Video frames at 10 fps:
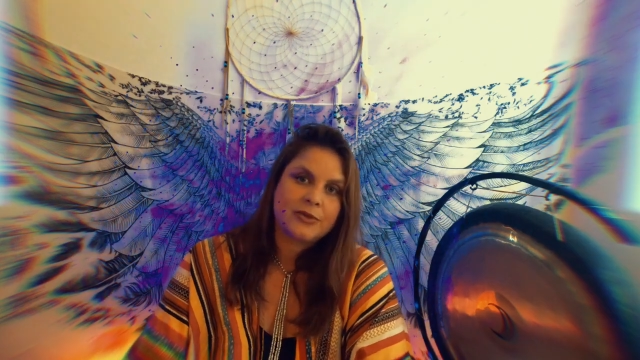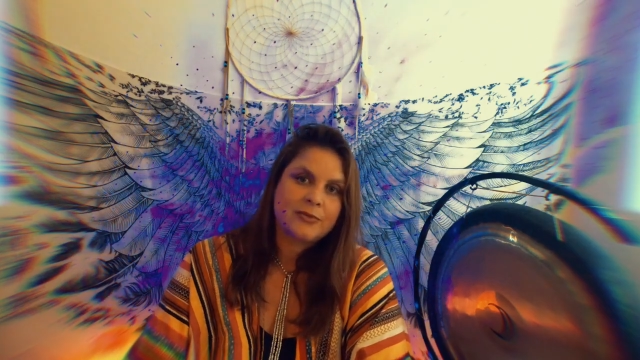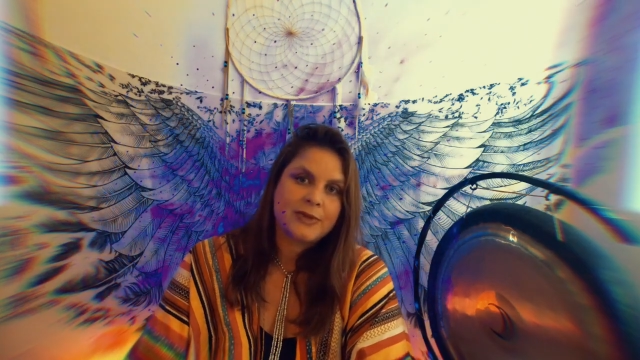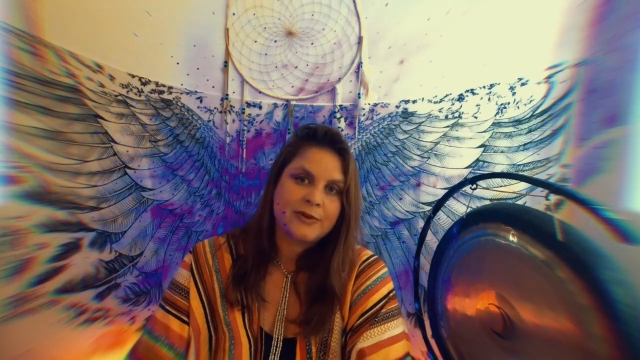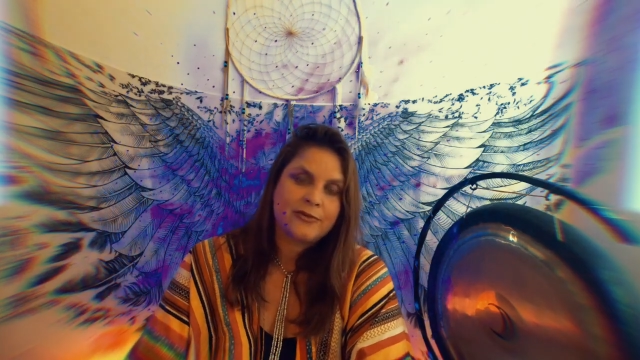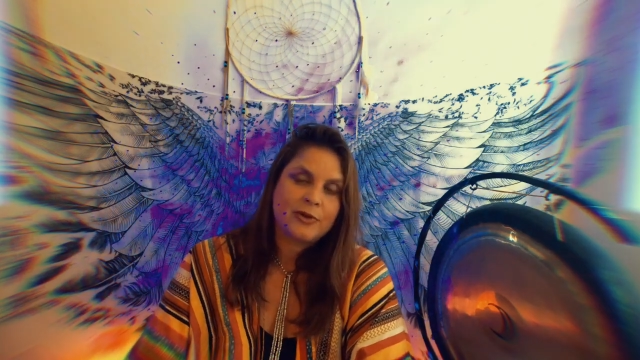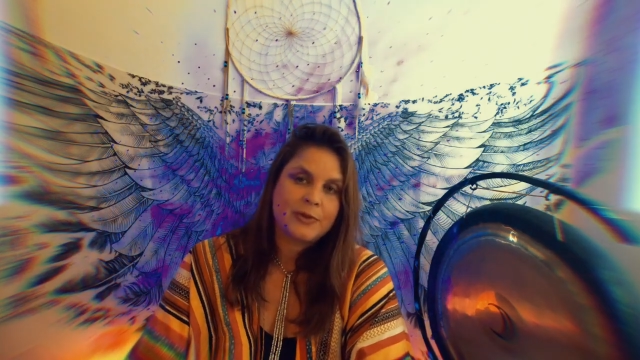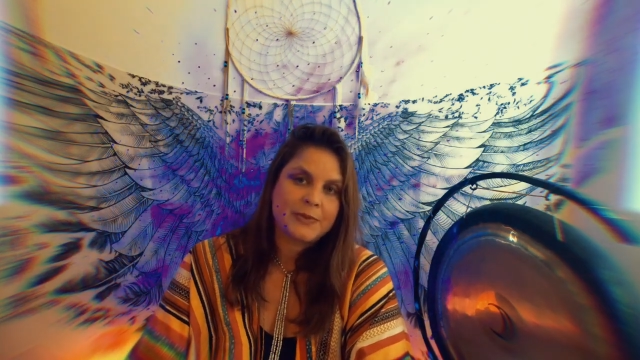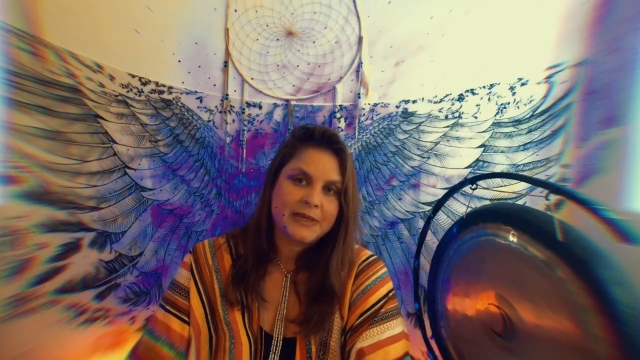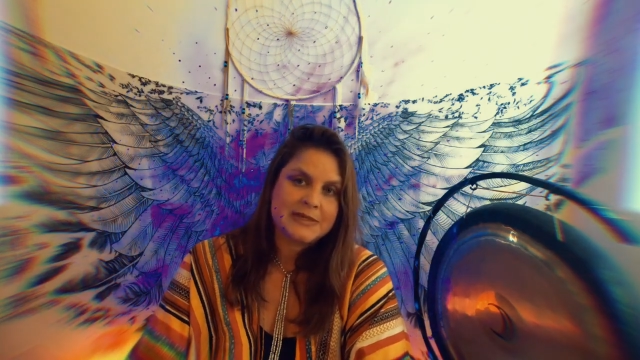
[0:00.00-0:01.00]
3 to 4
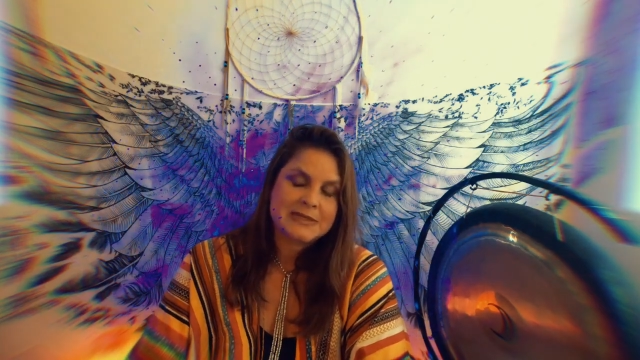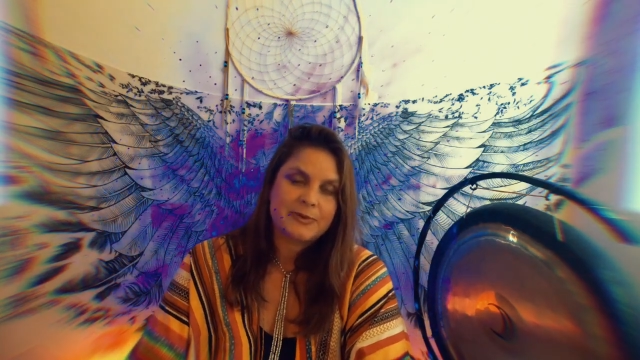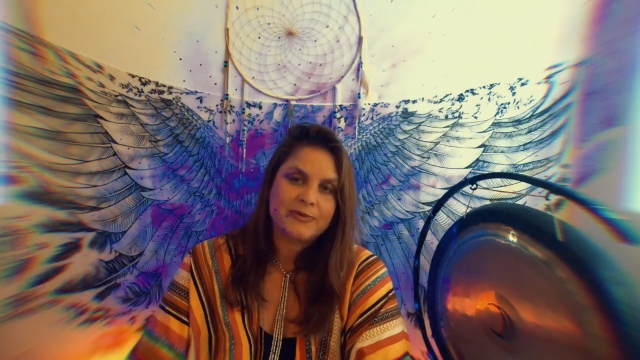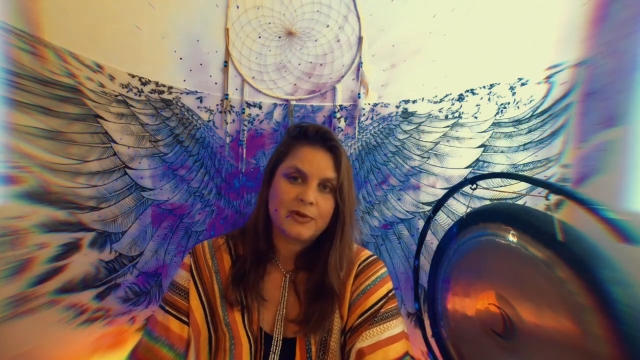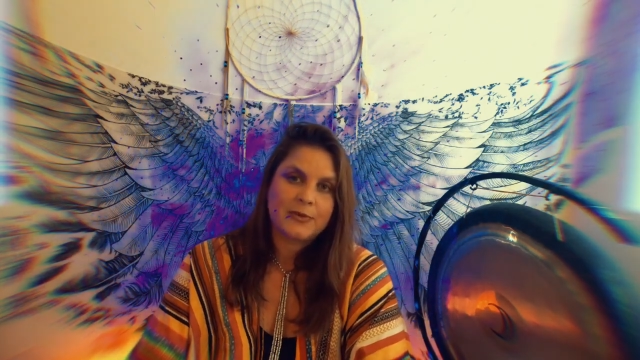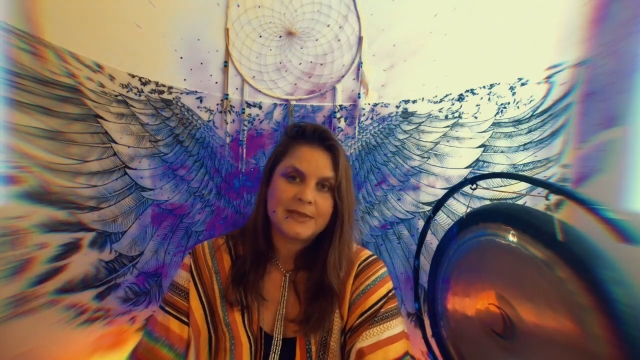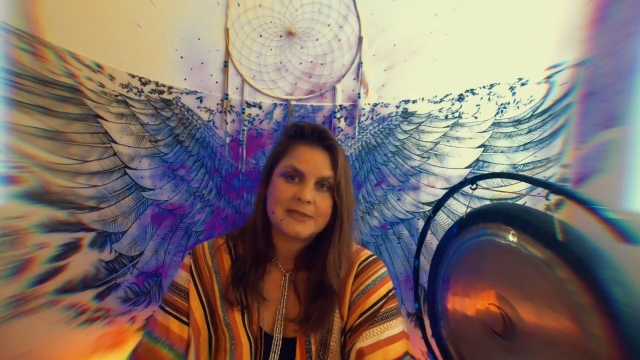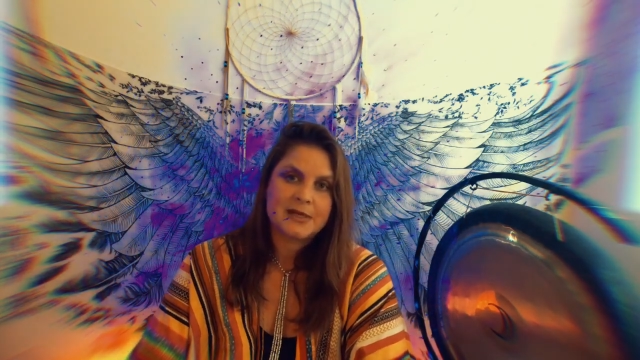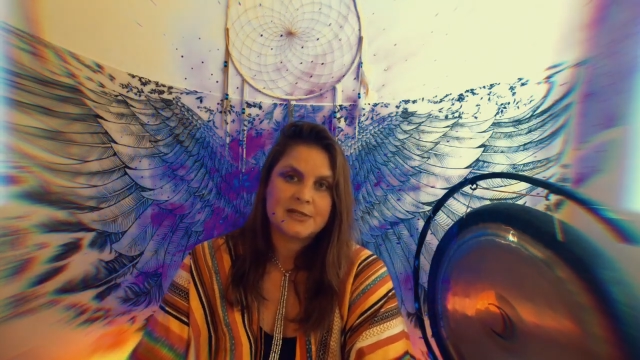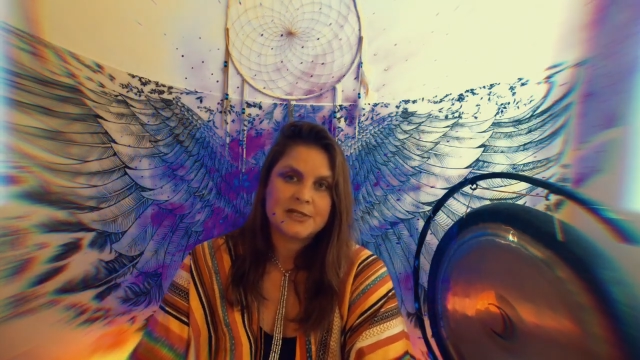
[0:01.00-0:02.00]
weeks before we
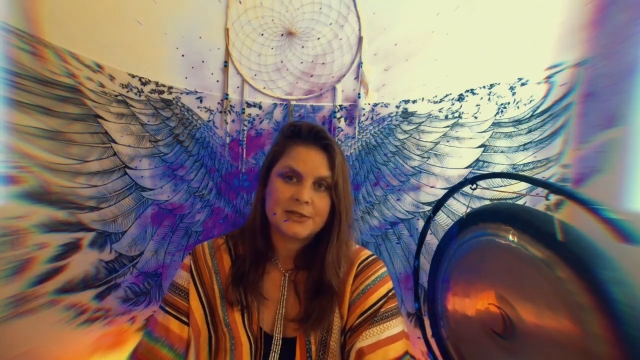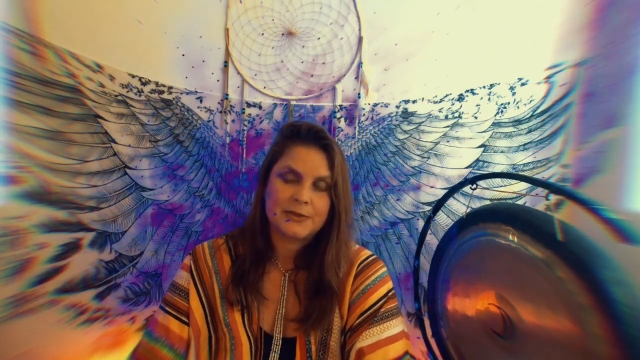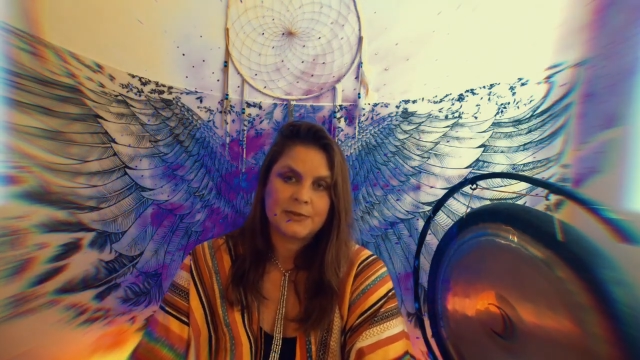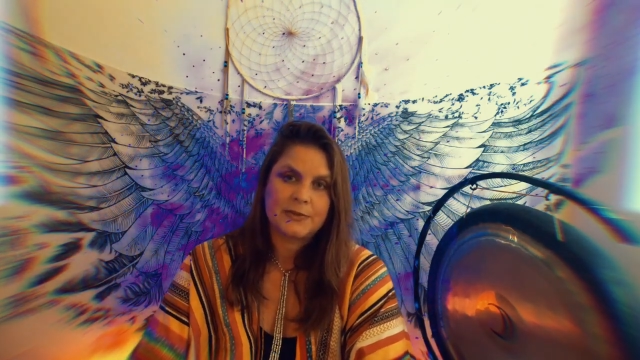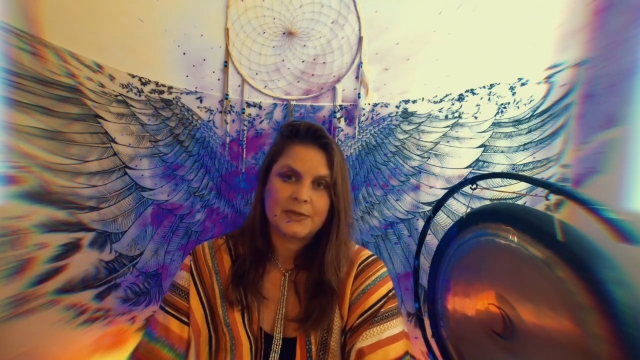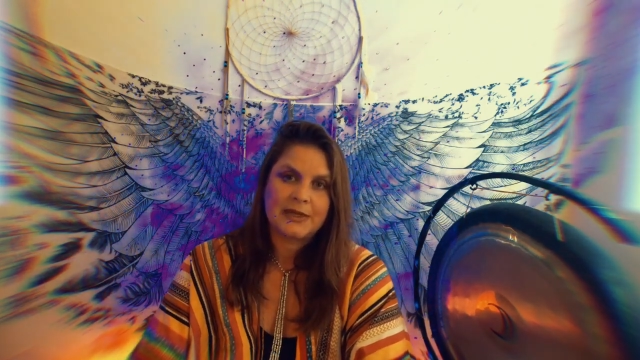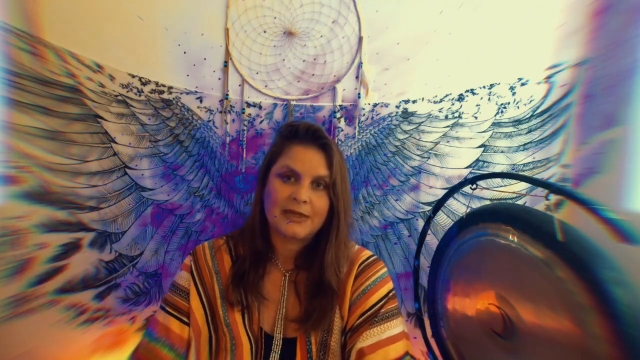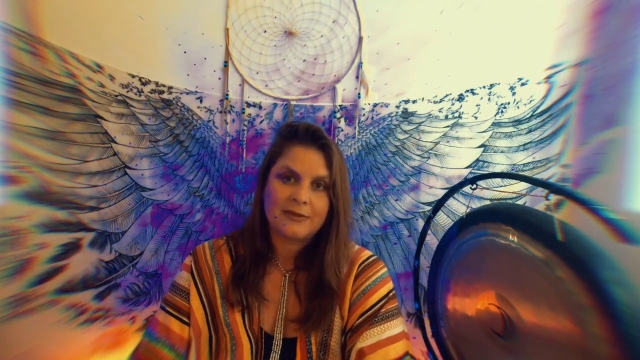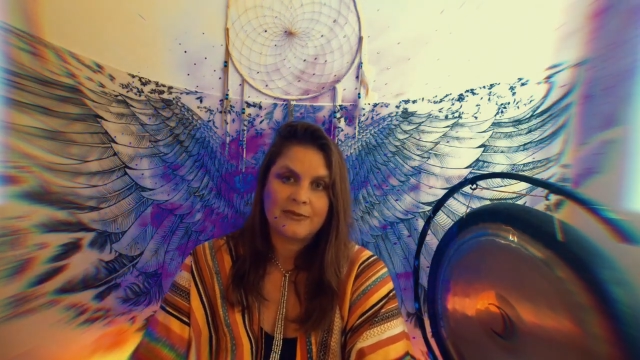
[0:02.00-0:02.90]
start to give